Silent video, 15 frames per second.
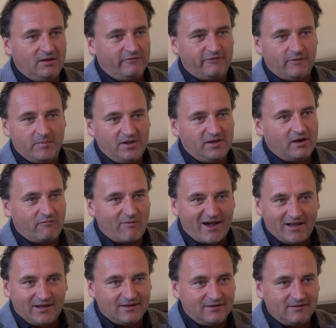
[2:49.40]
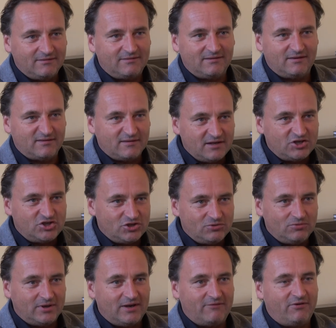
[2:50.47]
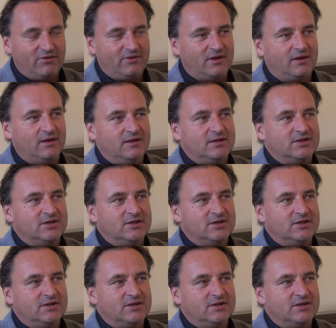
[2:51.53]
familial violence is an issue and everything.